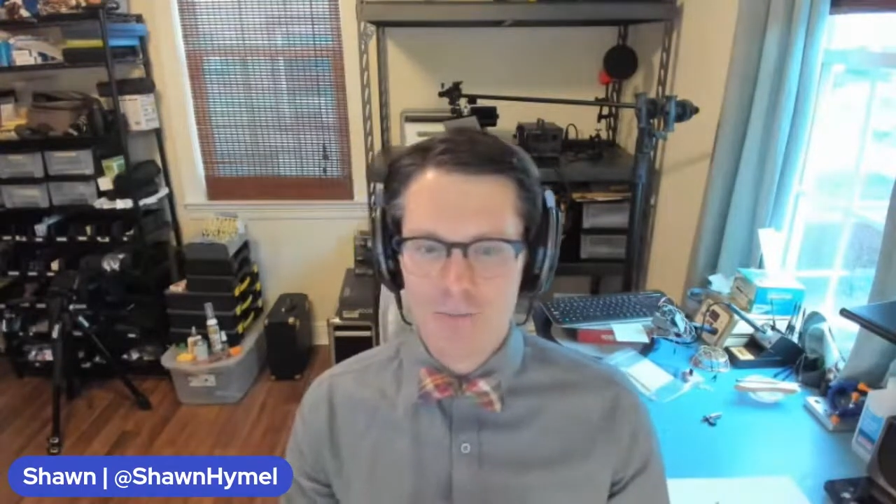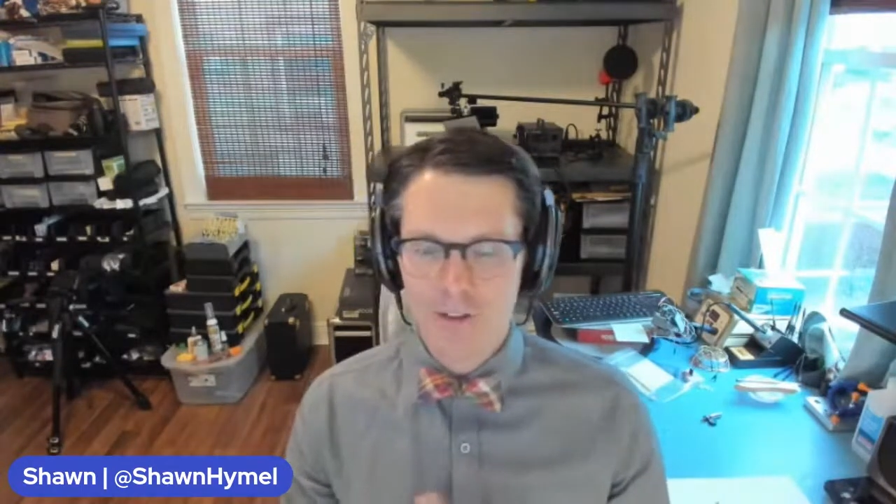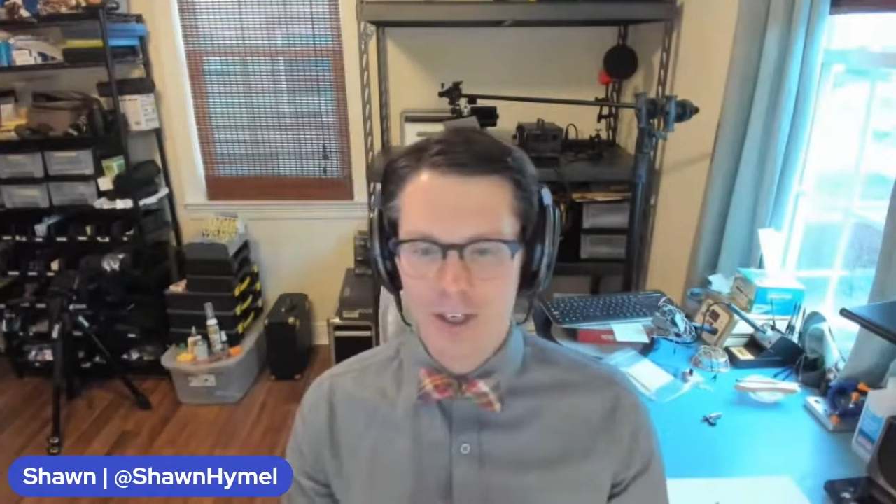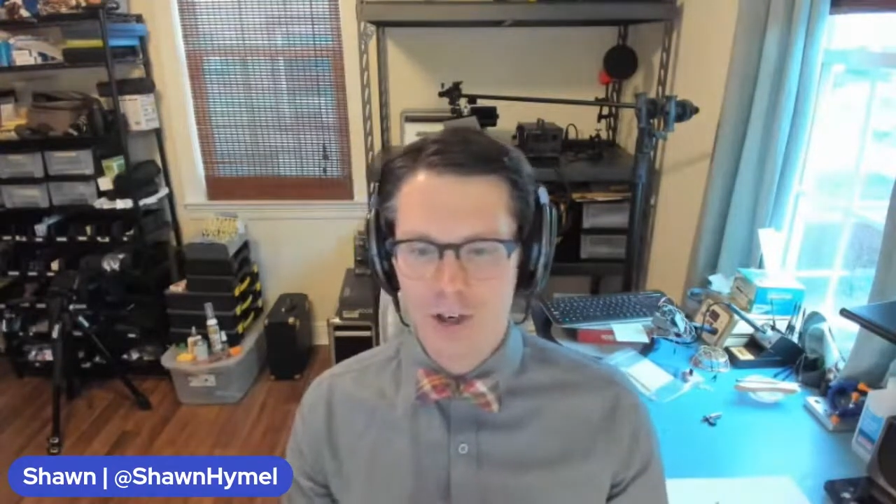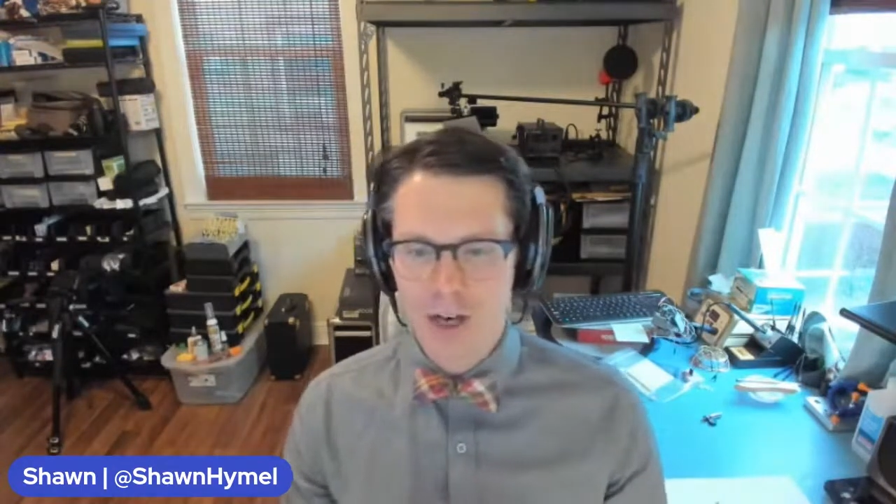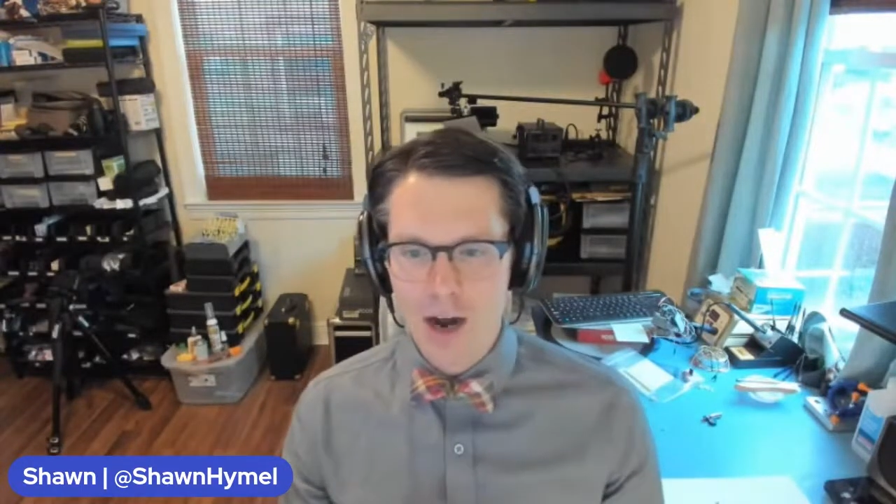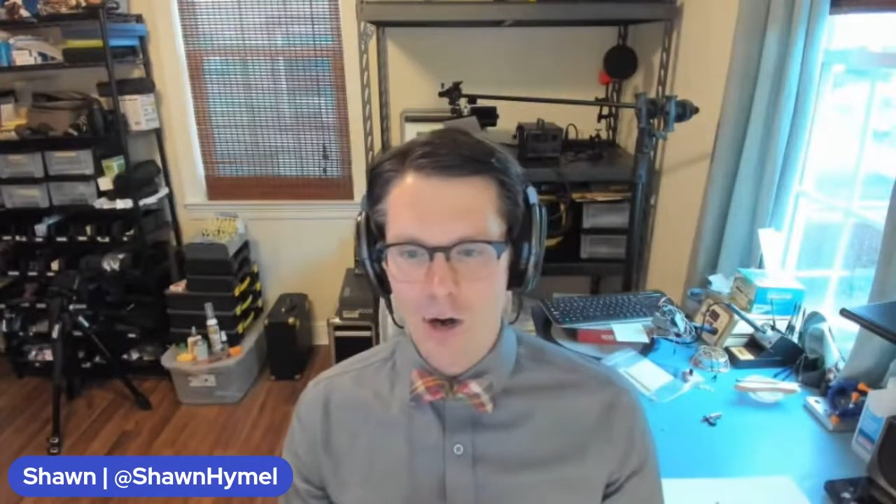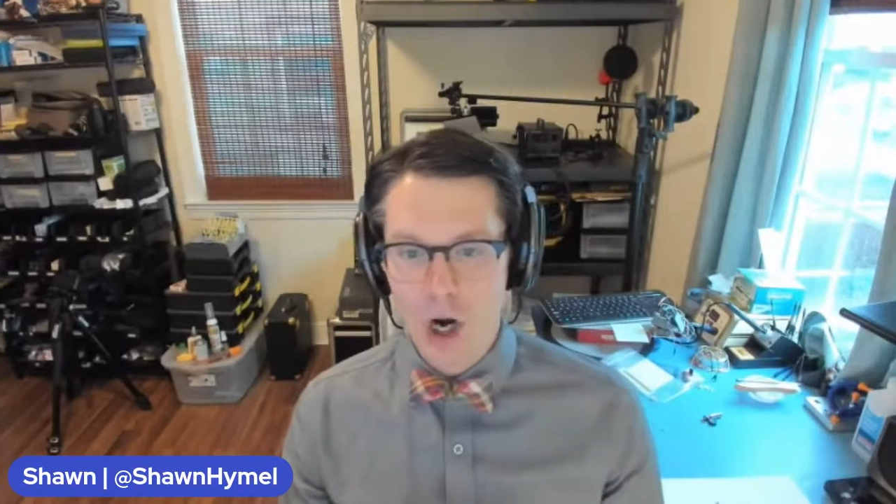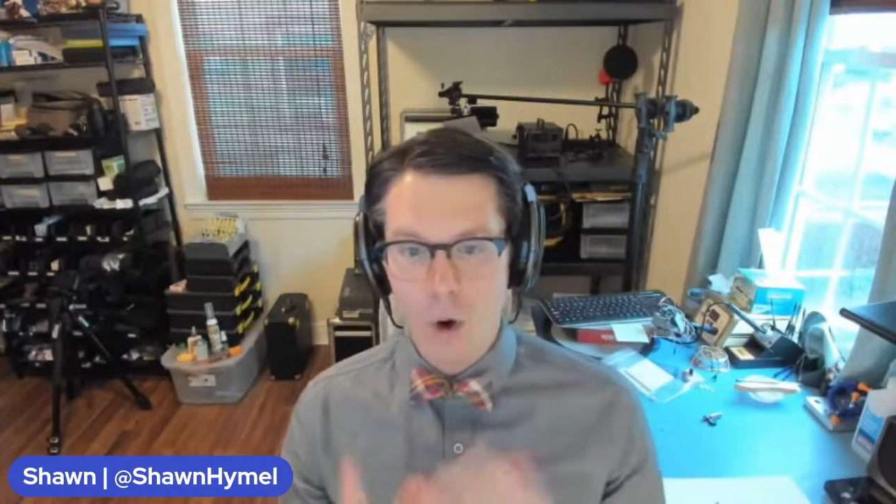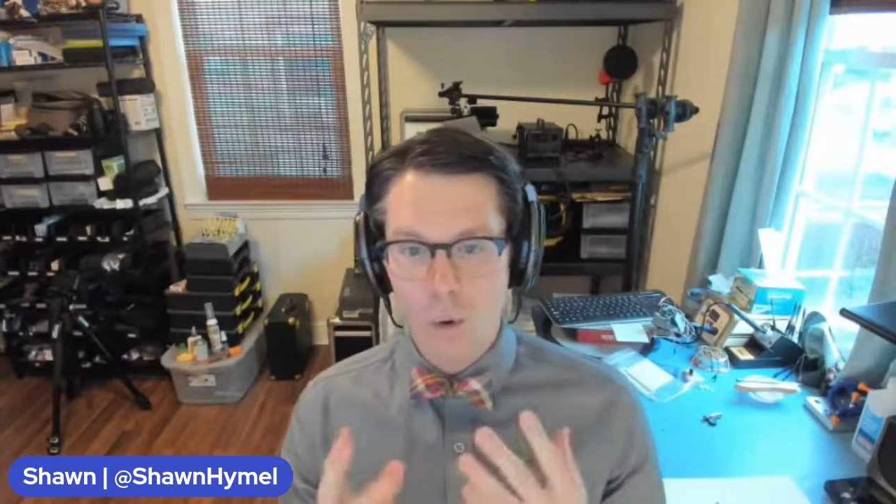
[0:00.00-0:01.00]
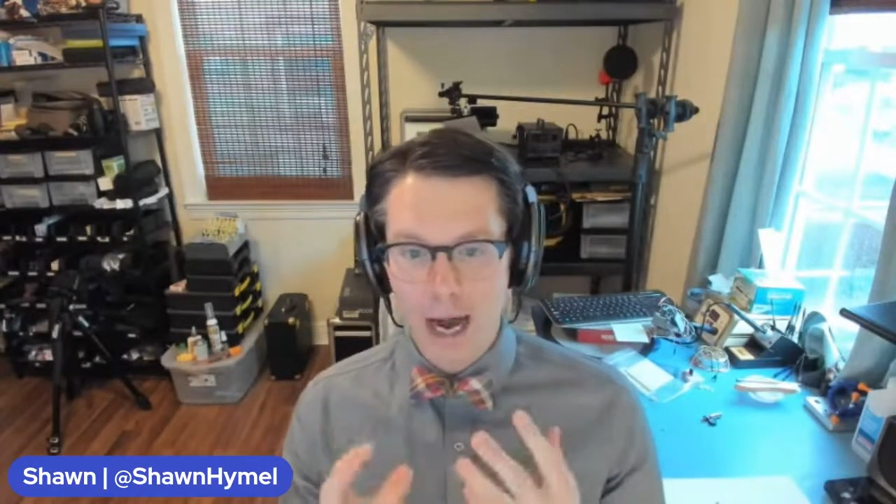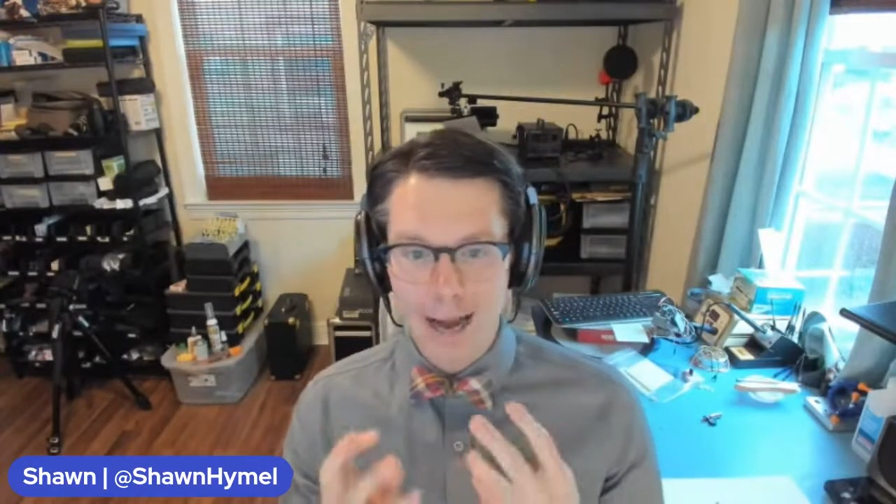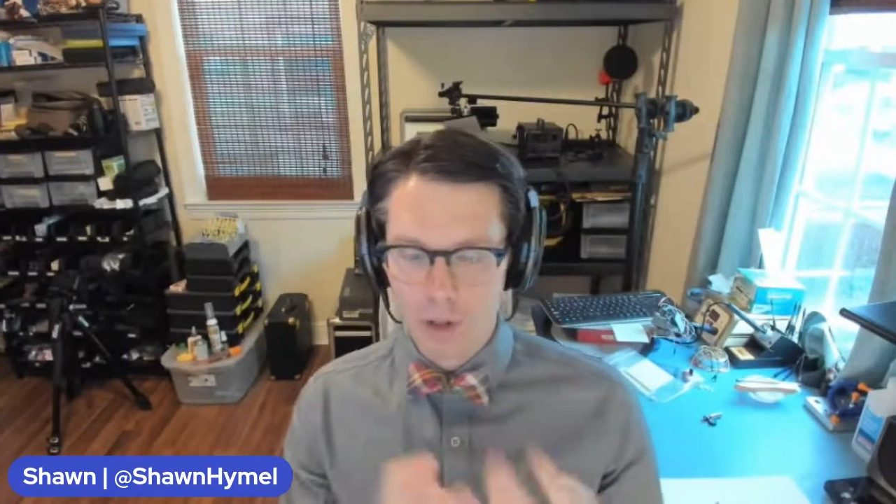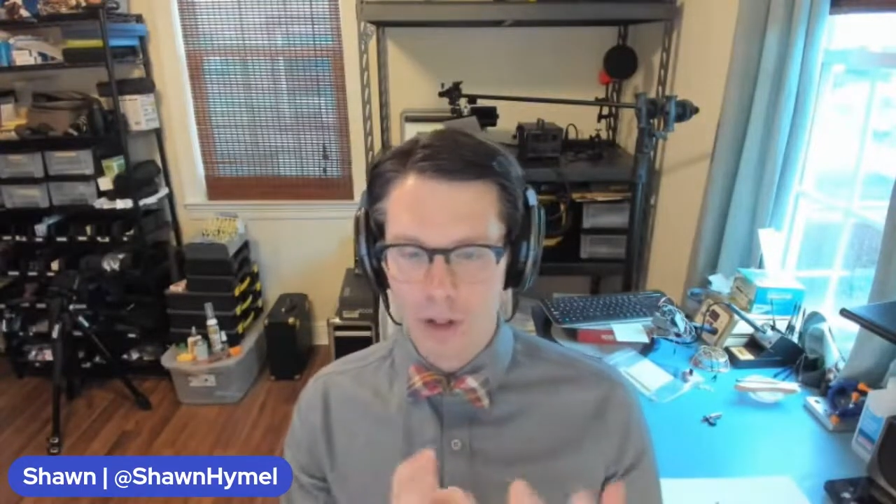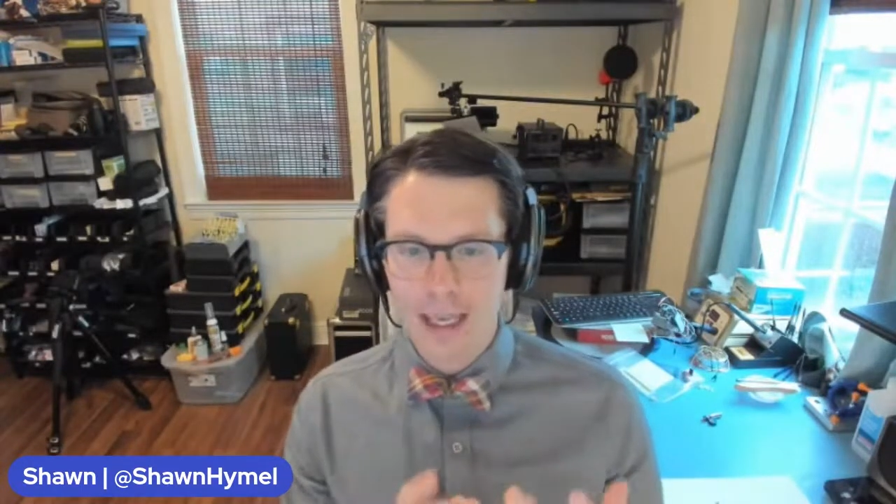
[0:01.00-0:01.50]
figuring out, oh,
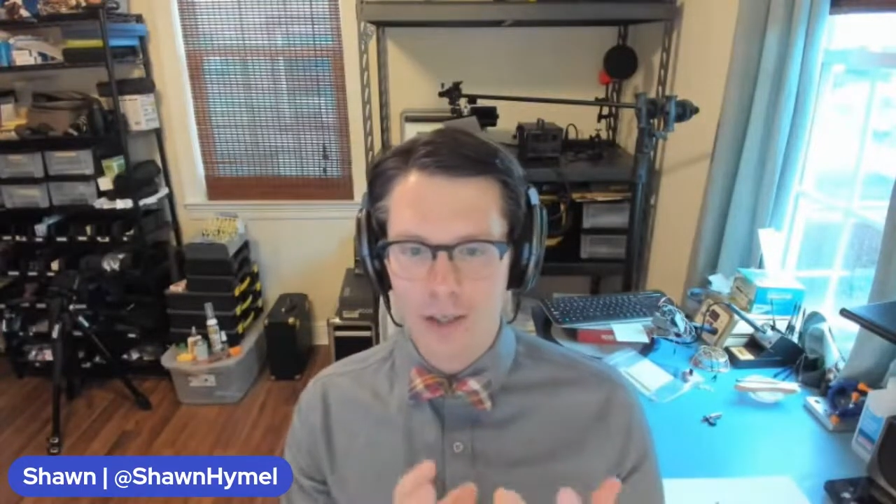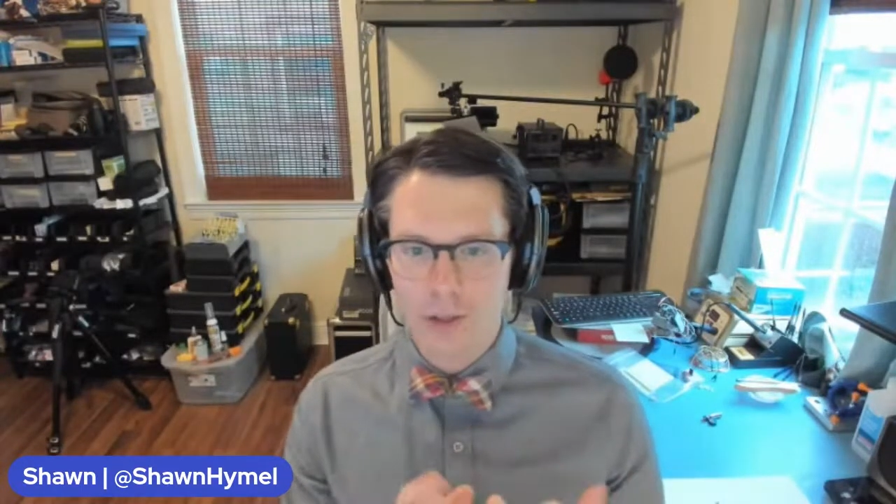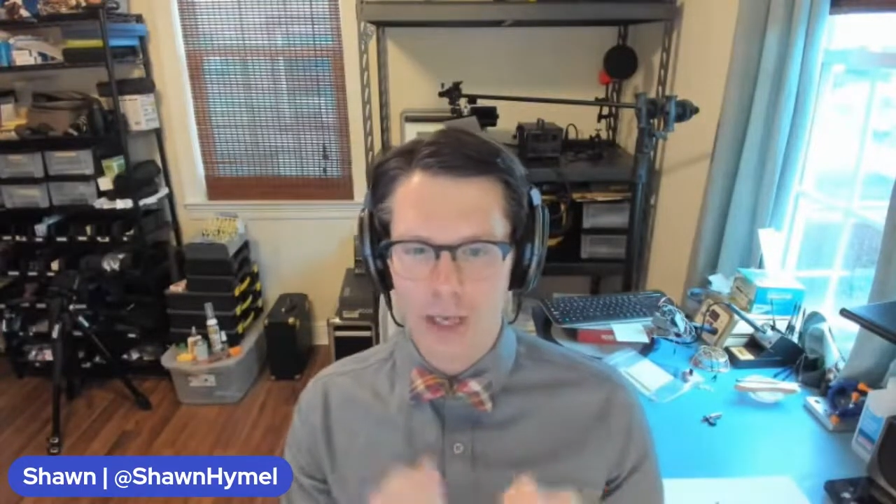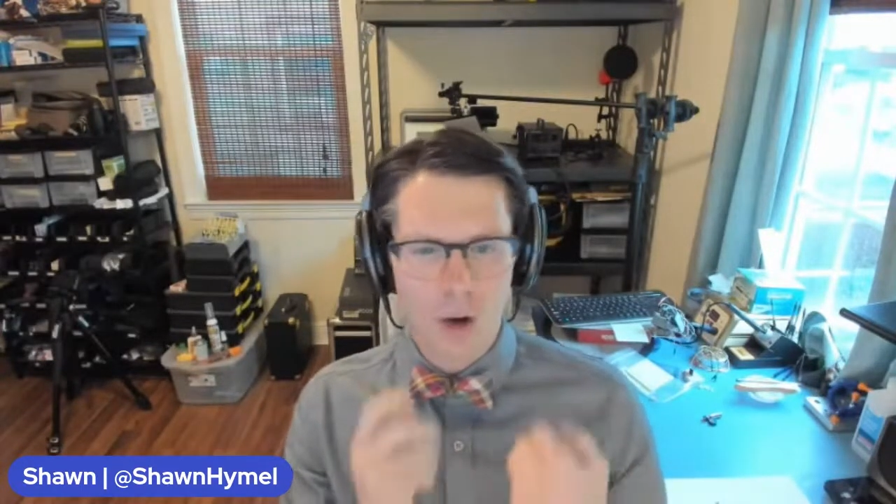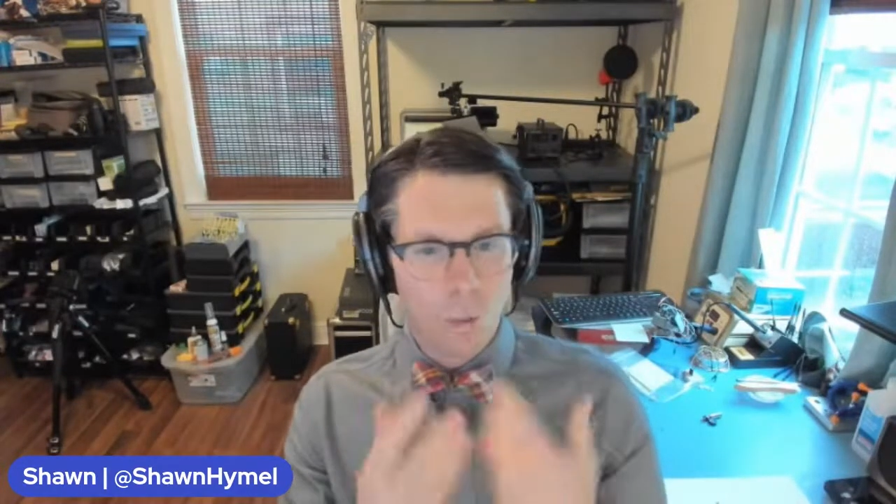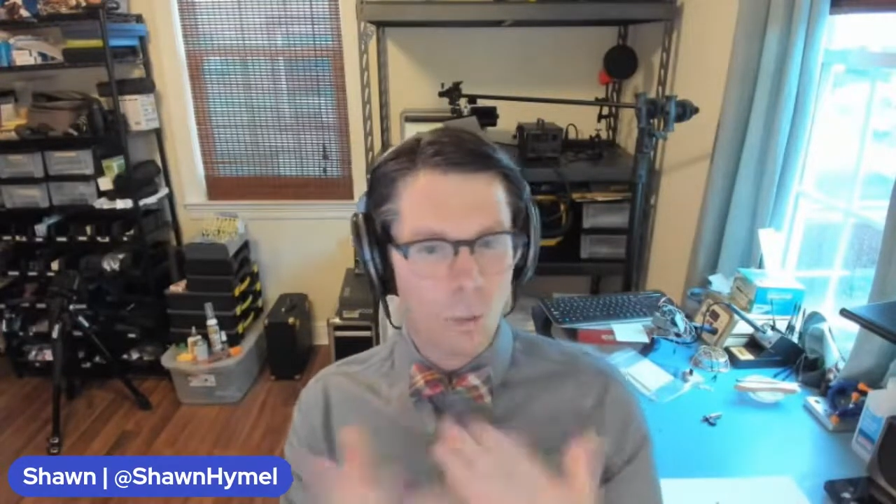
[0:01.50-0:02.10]
I'm looking at a thing.